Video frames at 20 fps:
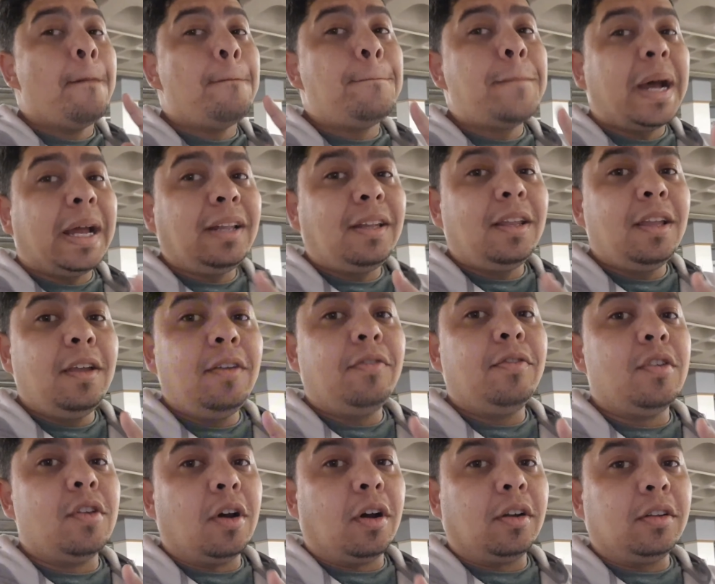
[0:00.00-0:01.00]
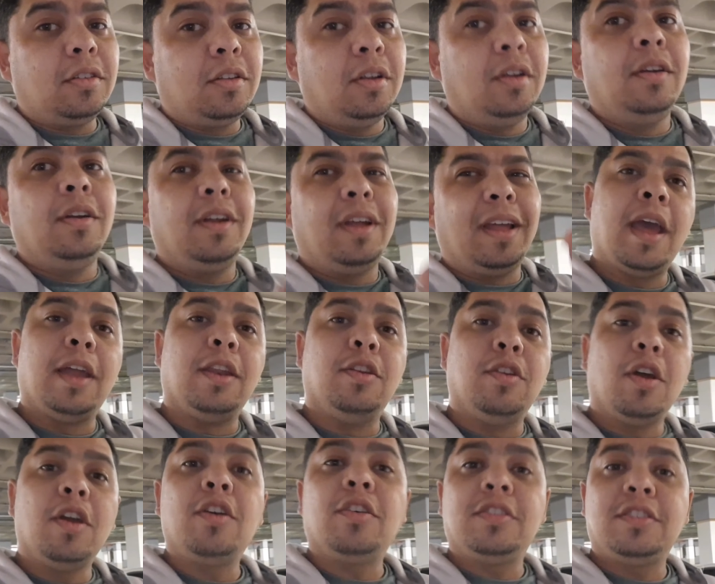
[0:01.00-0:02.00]
But if not, you
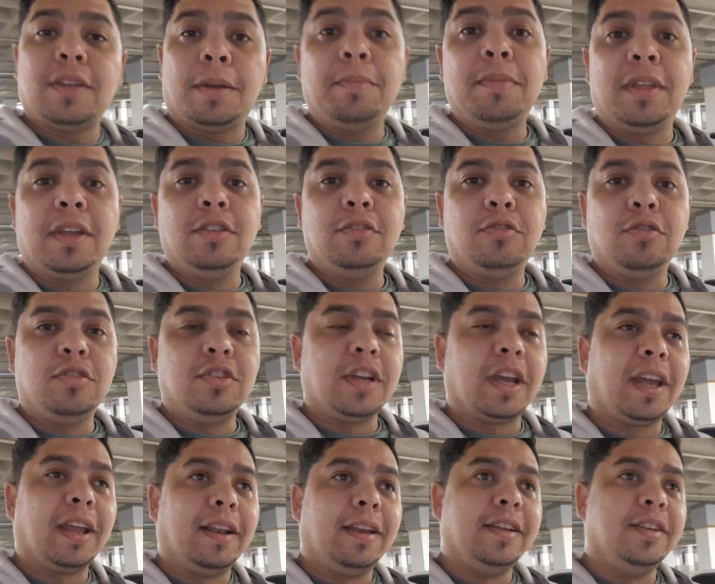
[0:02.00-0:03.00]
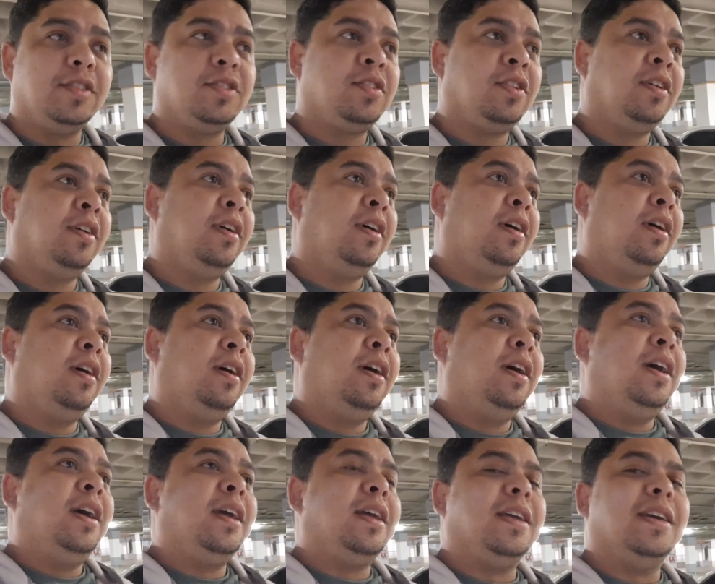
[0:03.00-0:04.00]
know you got some things to check at least.
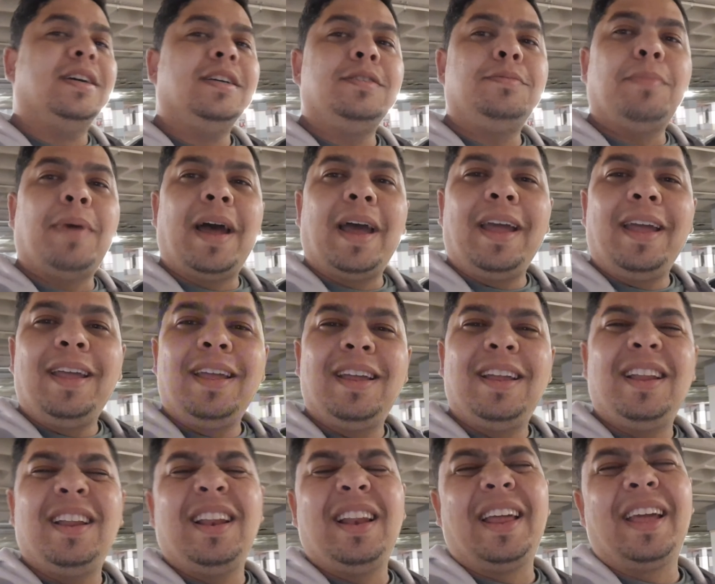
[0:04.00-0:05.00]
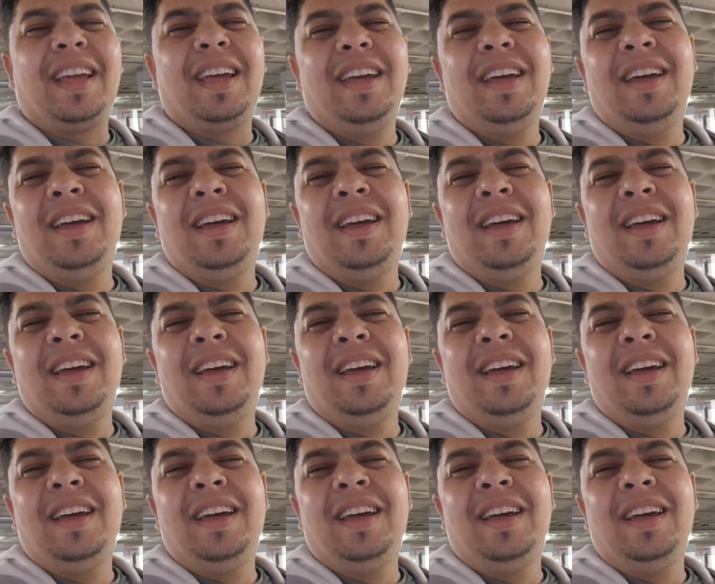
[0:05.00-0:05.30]
Here's my like